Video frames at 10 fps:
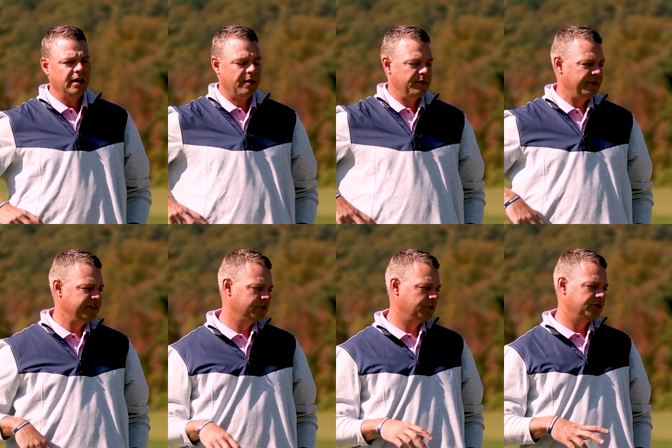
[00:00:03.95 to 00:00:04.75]
I mean, my
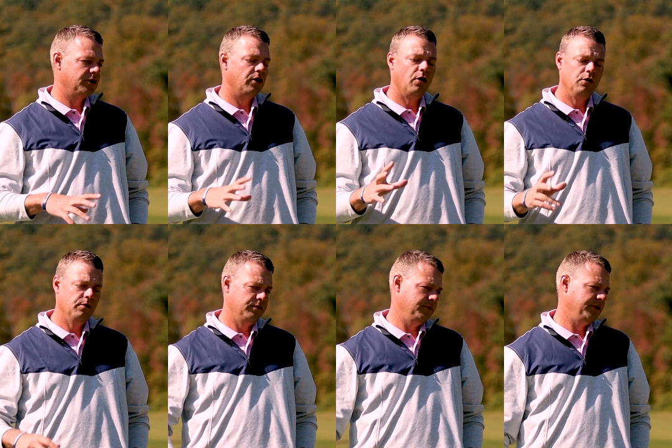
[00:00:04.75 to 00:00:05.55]
scores are all
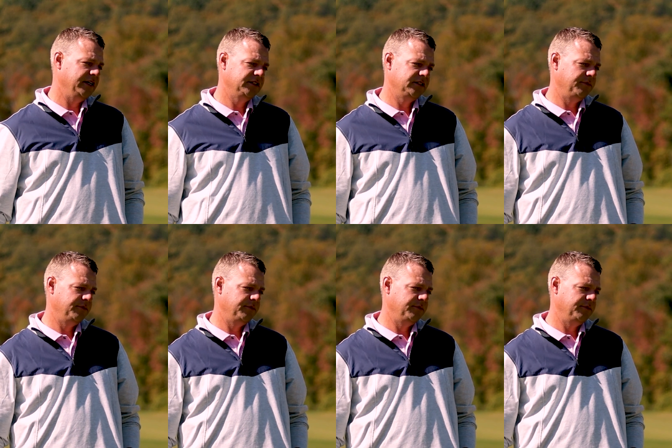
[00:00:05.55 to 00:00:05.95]
over the place.